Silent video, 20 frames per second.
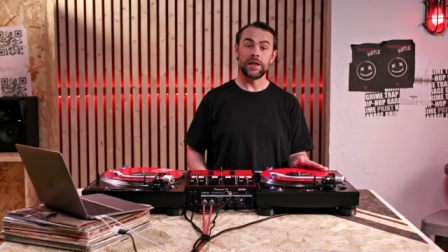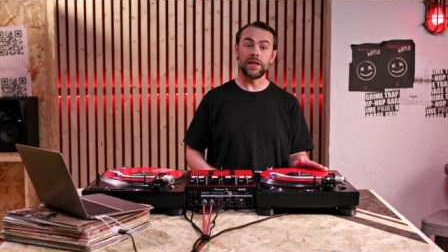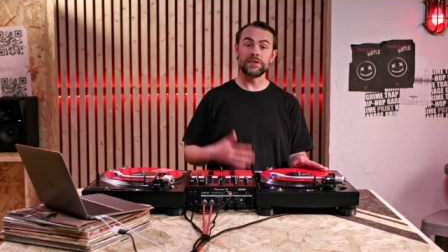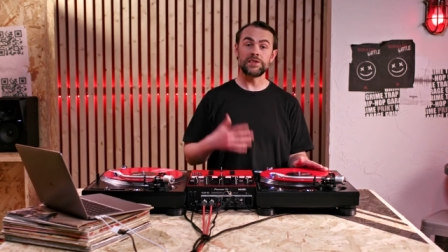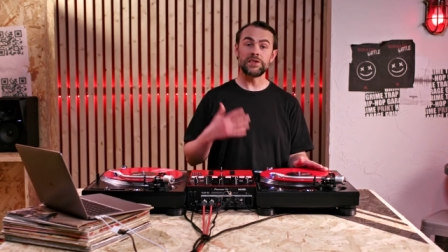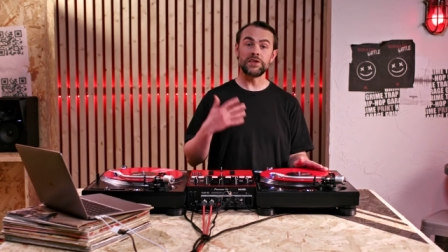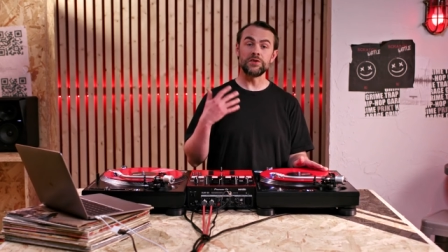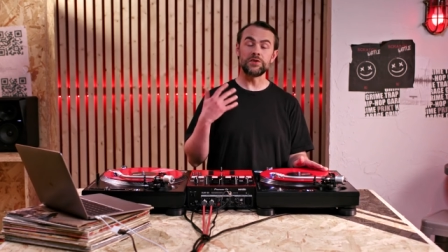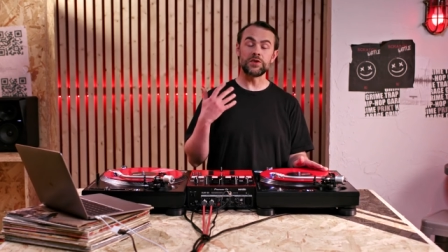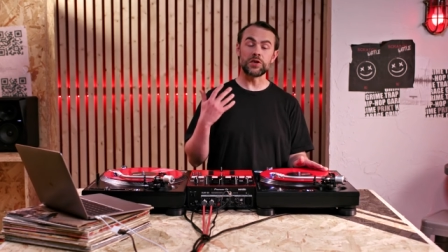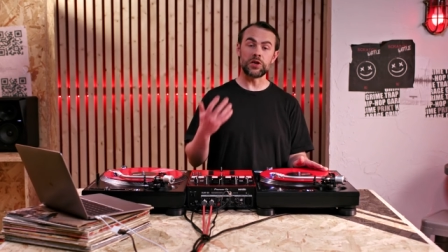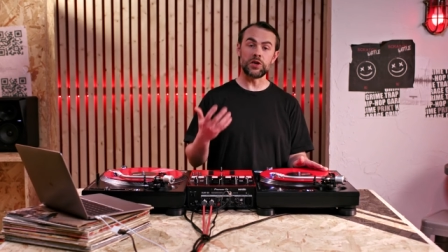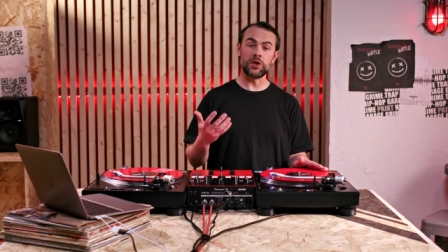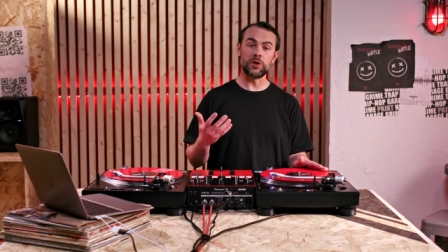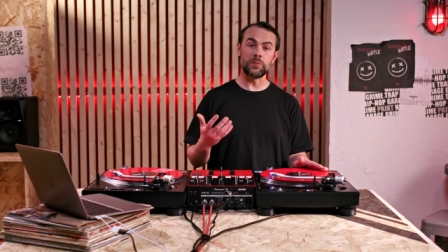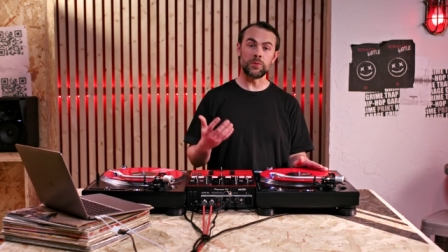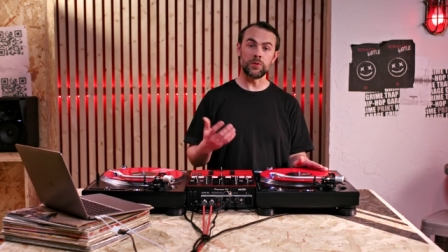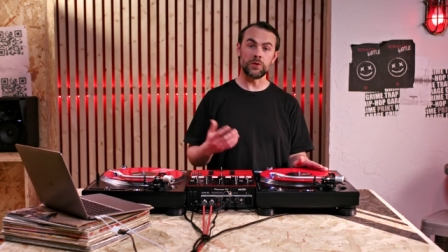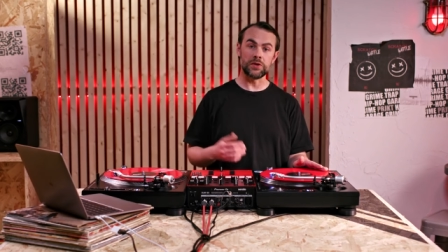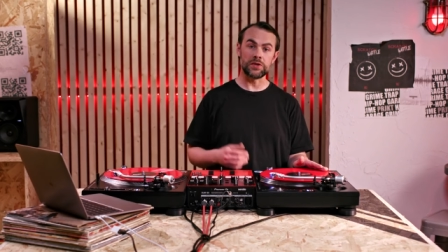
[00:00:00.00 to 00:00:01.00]
Let's use the
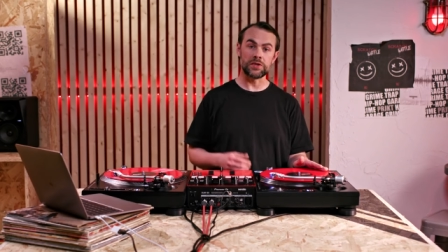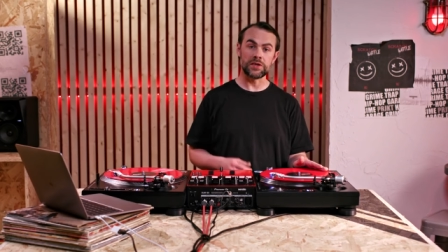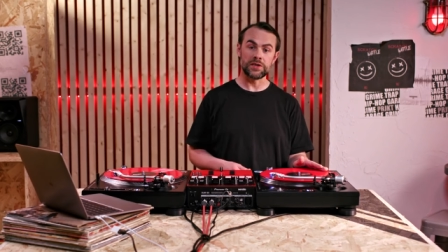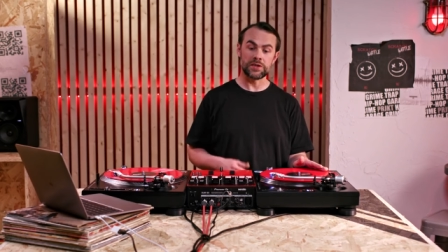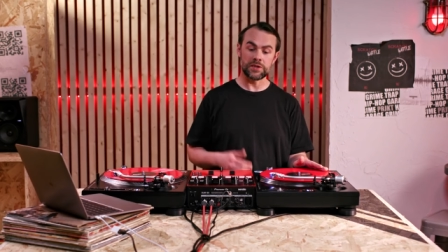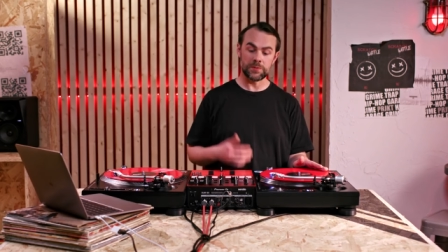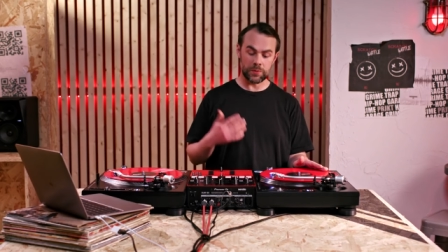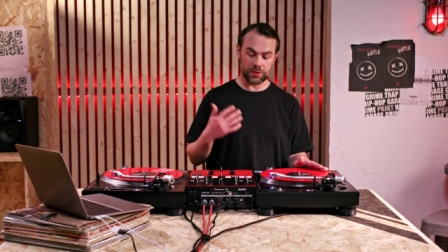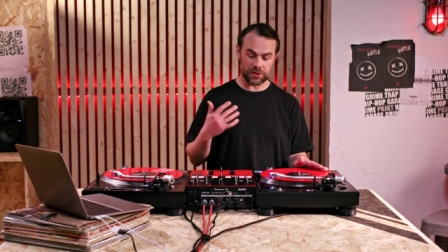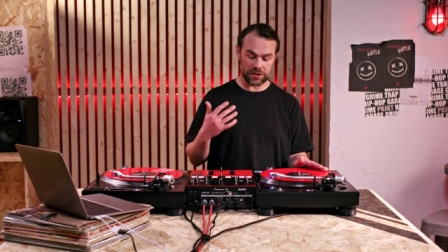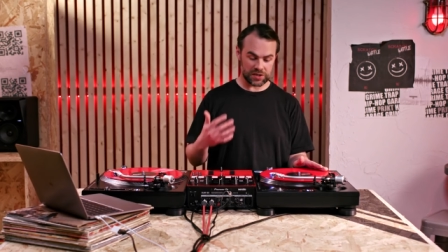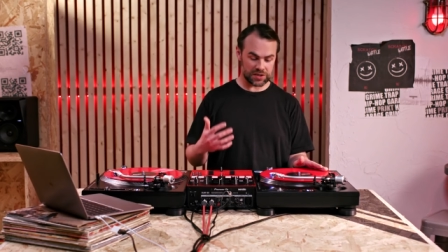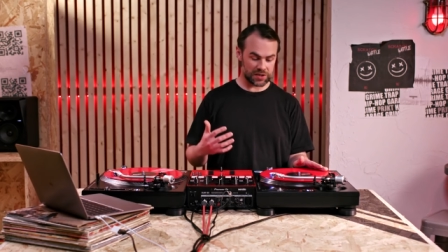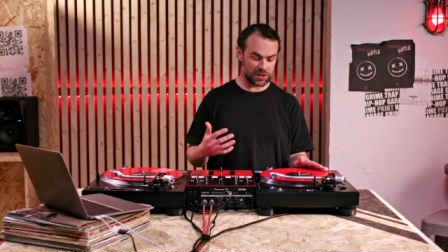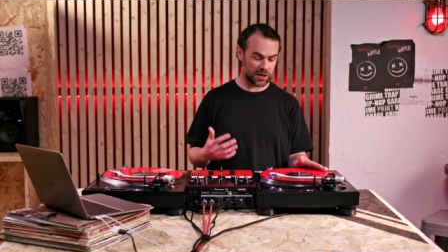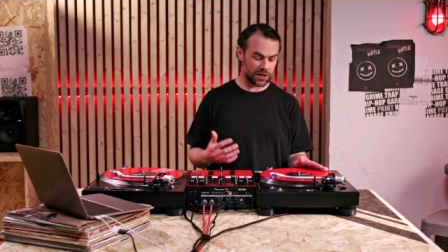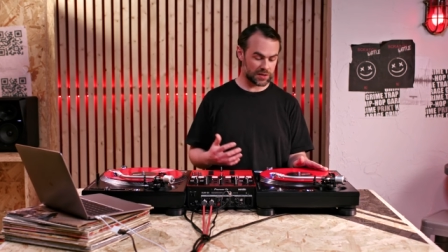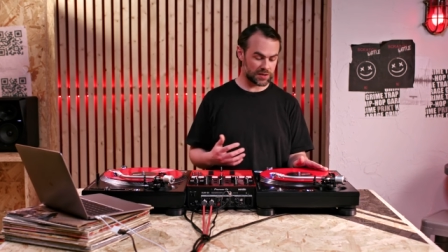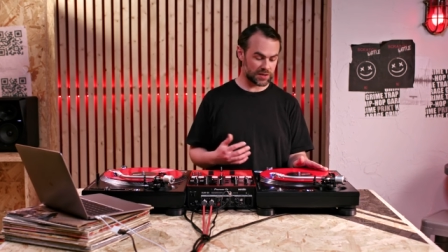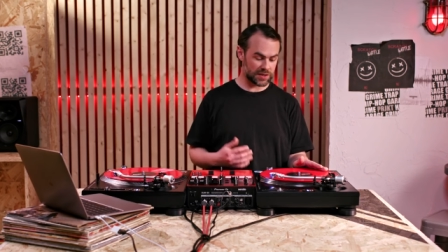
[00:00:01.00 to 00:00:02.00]
cue point to put the
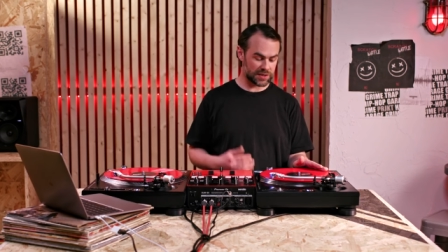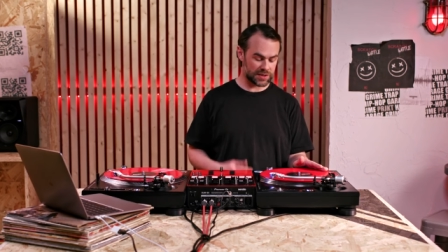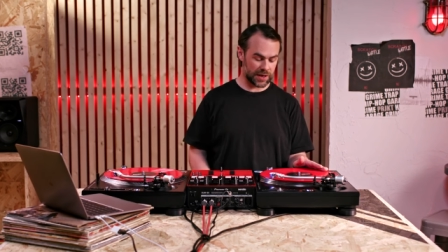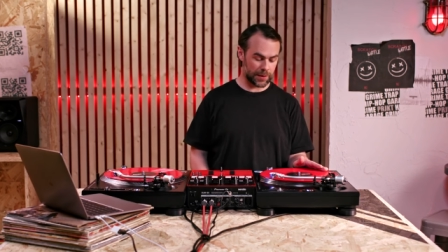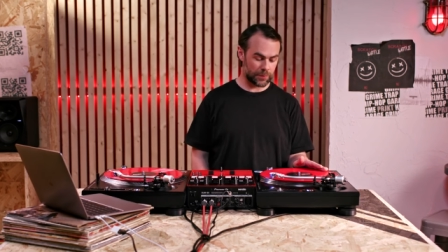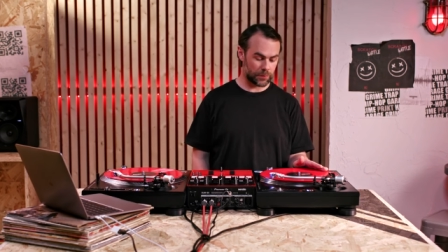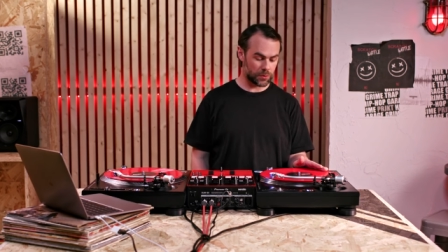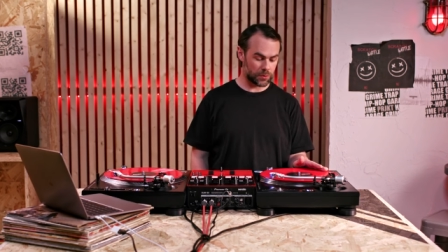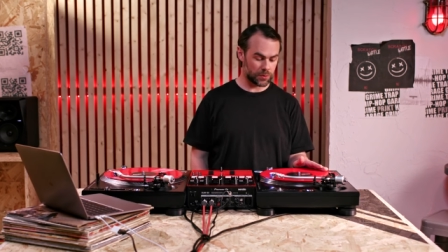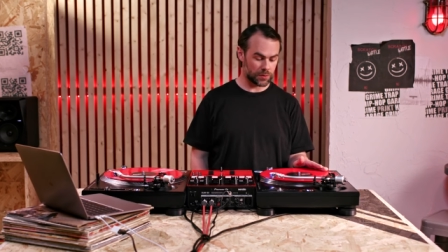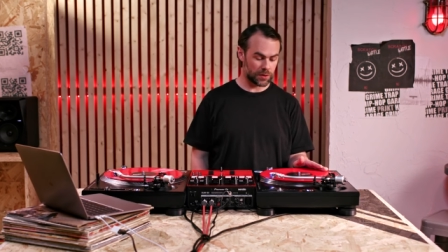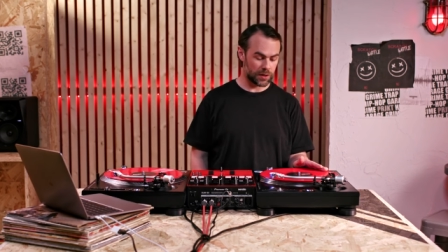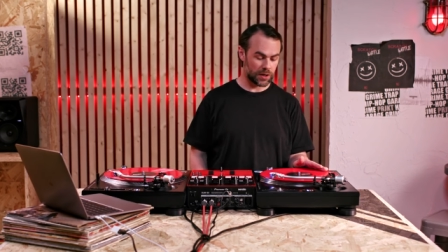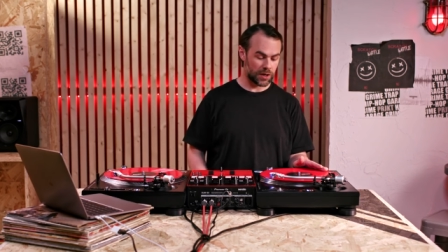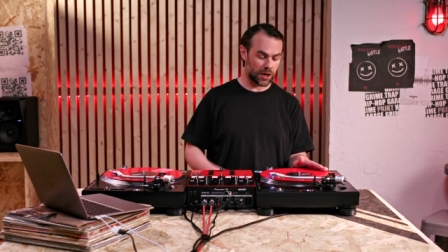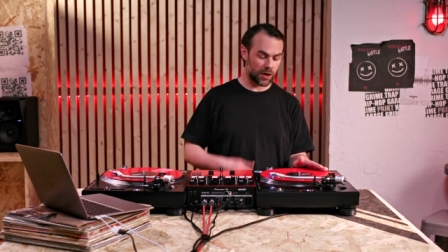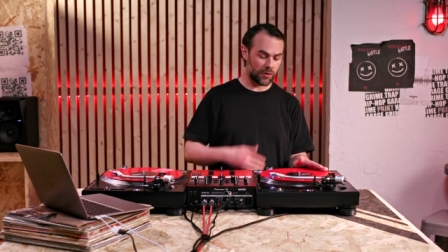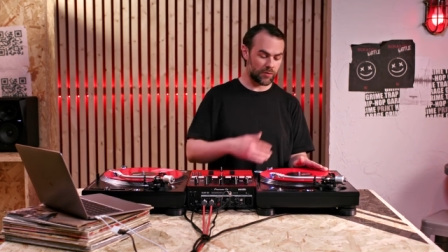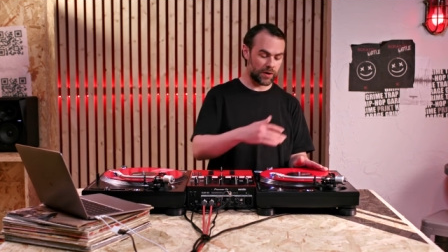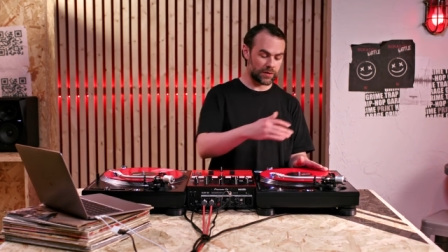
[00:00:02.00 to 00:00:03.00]
start of the sample
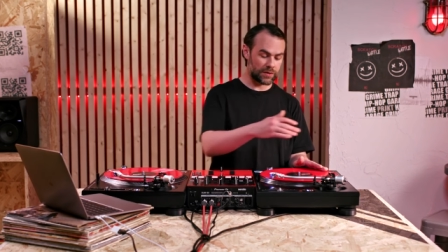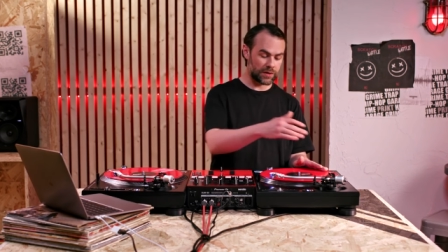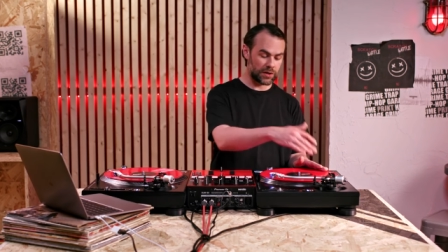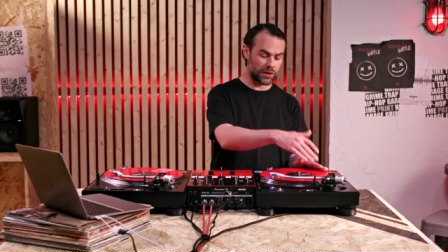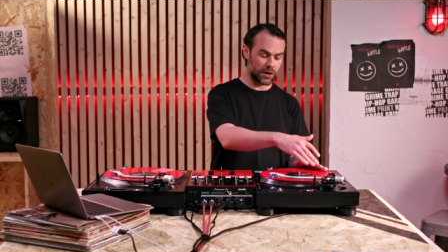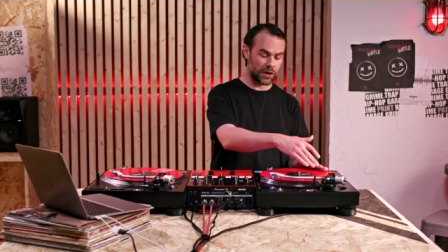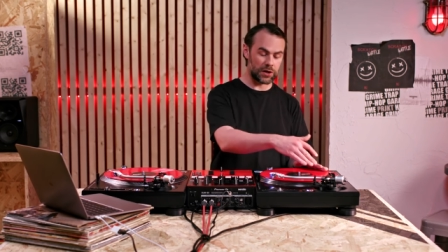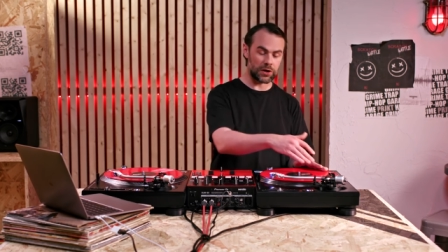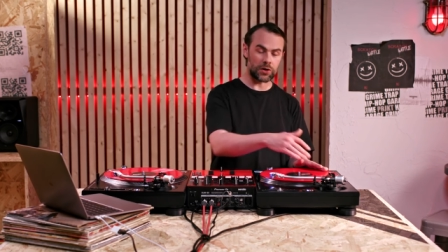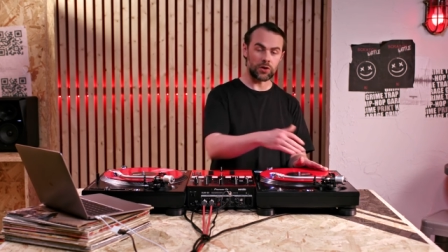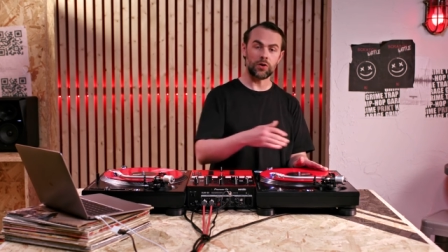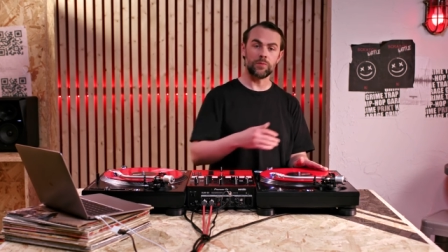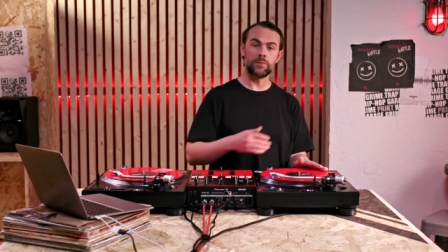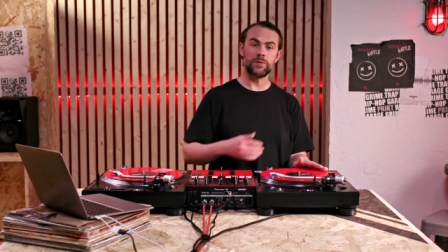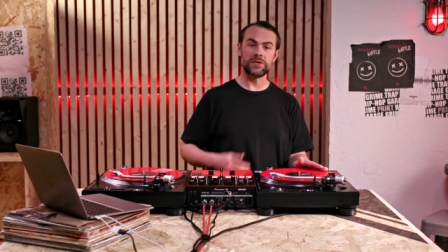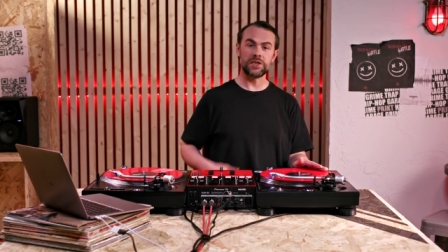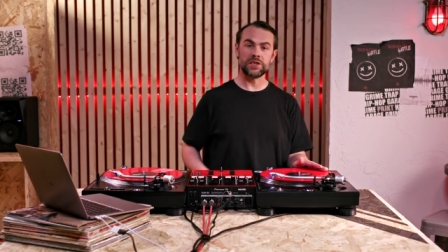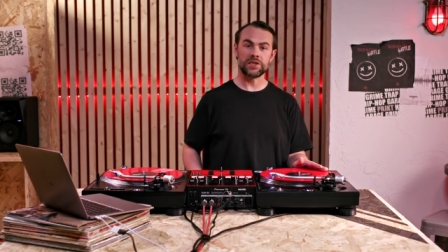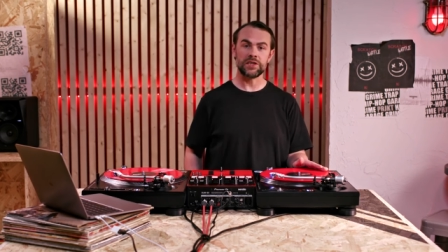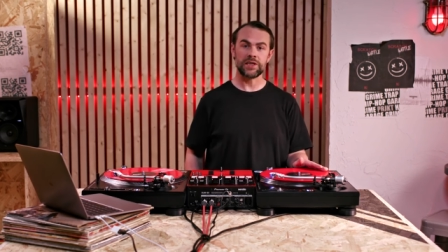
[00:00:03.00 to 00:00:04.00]
around the 9 o'clock
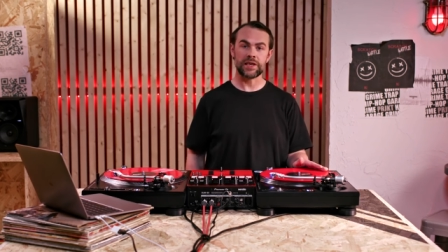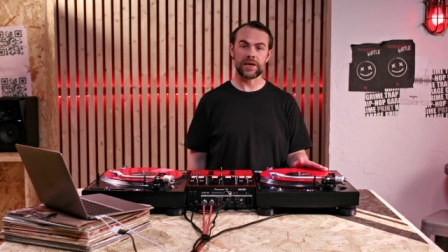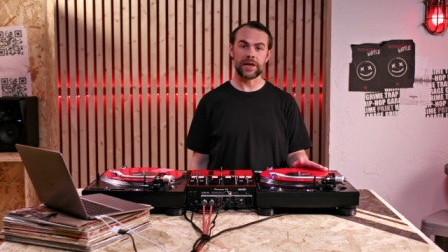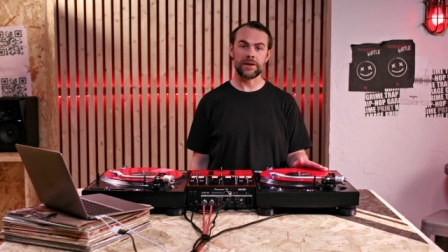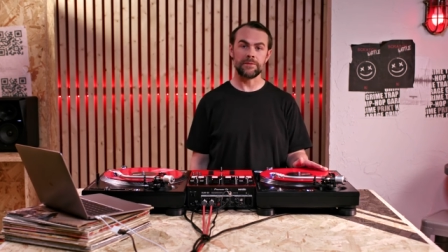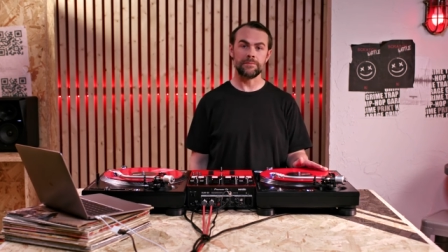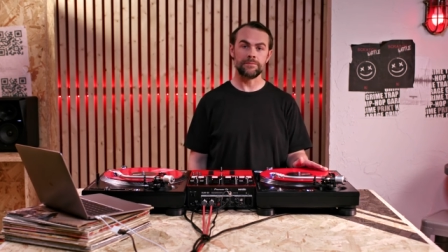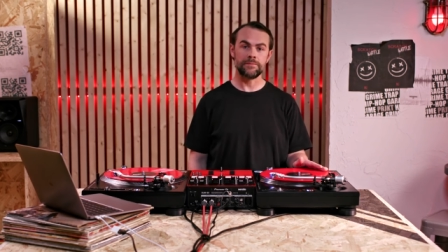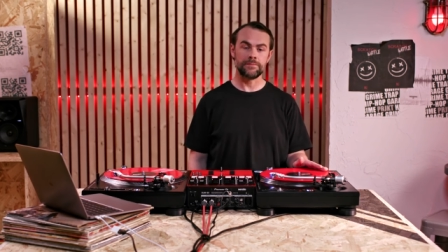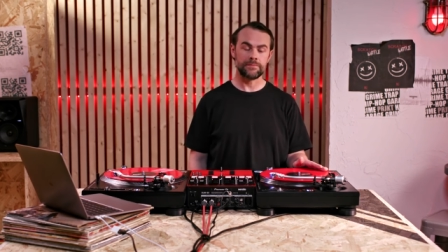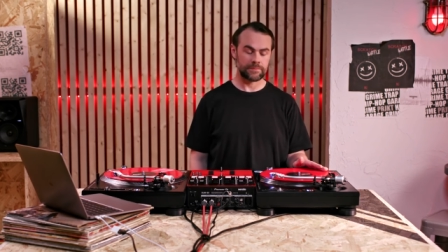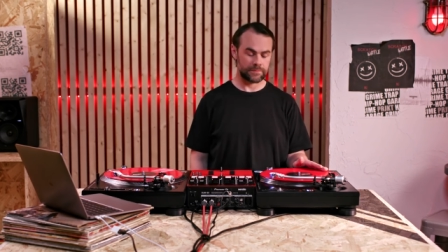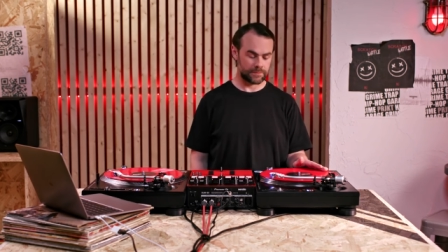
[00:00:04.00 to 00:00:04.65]
position again.